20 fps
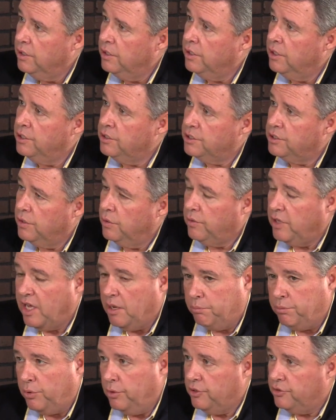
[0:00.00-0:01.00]
And so
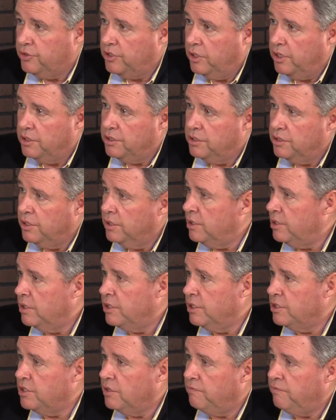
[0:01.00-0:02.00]
that puts us at a
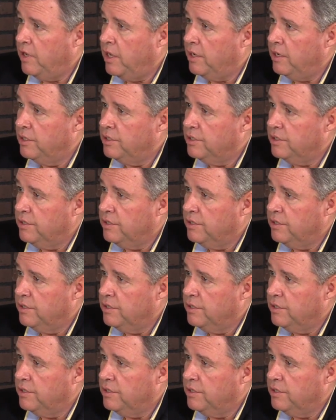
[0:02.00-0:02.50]
disadvantage.